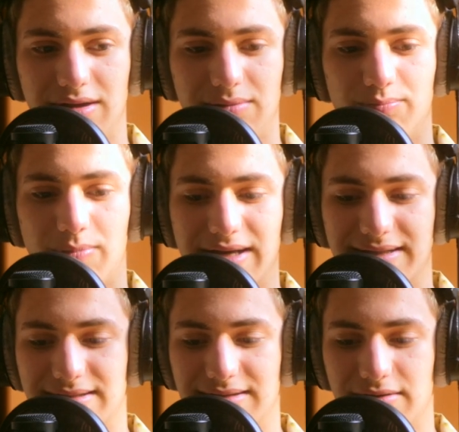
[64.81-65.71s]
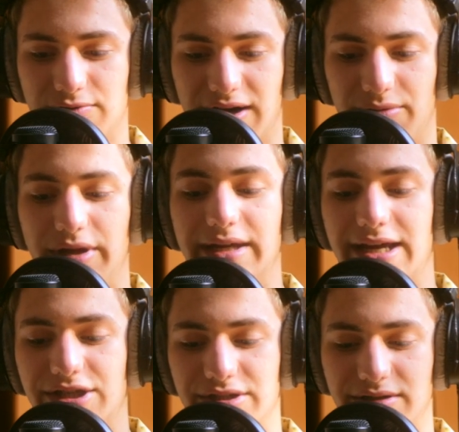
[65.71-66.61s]
the best
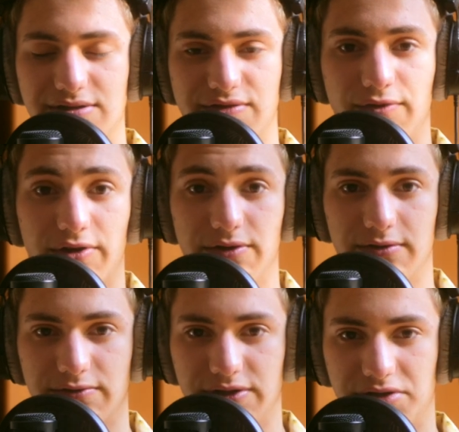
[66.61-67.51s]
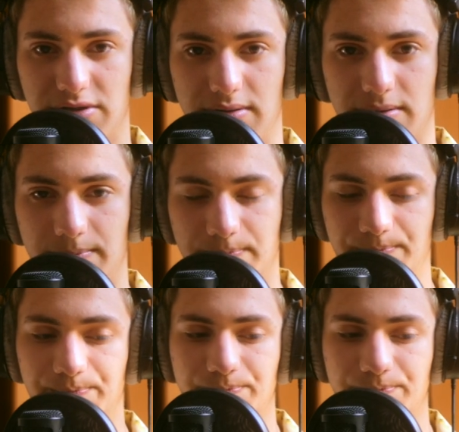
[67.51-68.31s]
recommendations for your region.